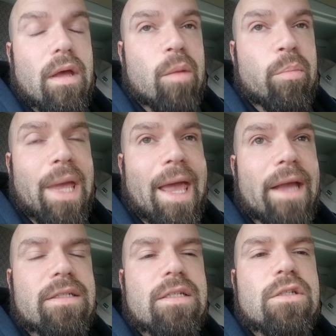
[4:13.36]

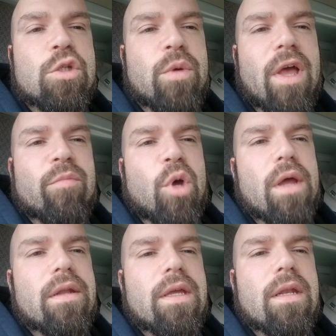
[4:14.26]
packed into
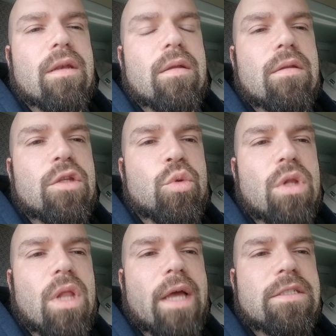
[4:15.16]
FMOD and
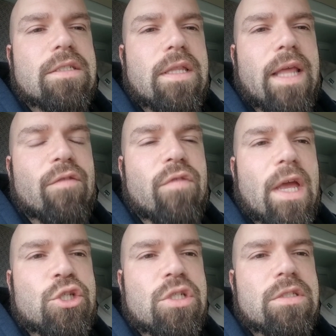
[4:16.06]
utilized in that
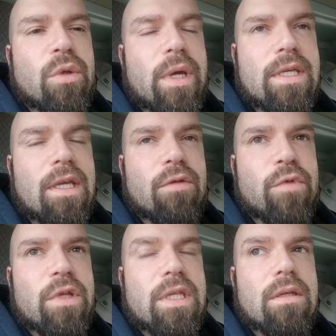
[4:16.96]
fashion, so I can't
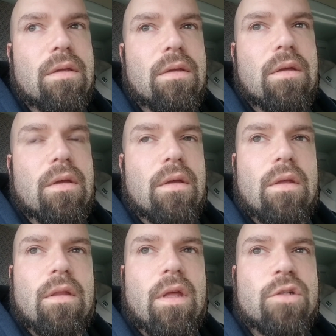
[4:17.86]
really
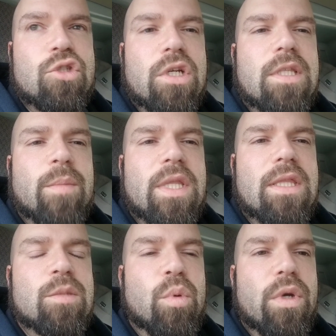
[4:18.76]
adjust them at
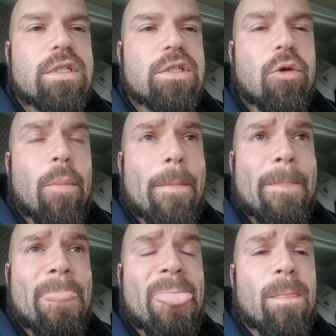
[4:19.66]
this point. So
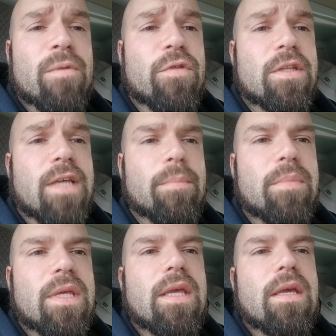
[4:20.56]
for the time
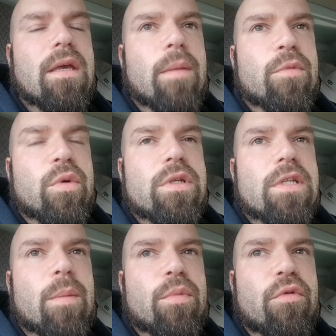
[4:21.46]
being, I'm going
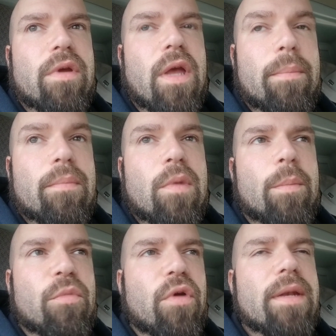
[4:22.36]
to
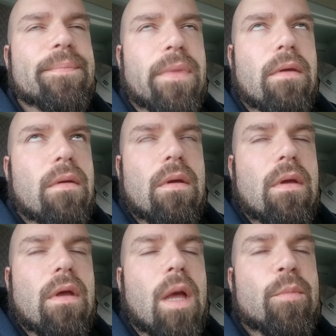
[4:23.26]
upgrade.
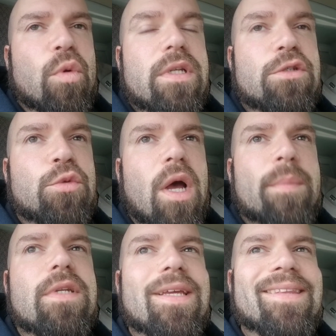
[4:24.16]
I'm going to
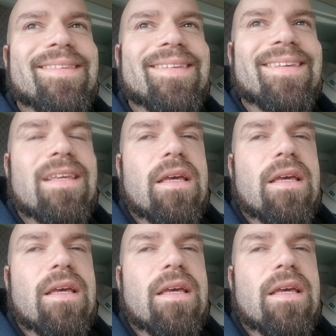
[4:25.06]
update the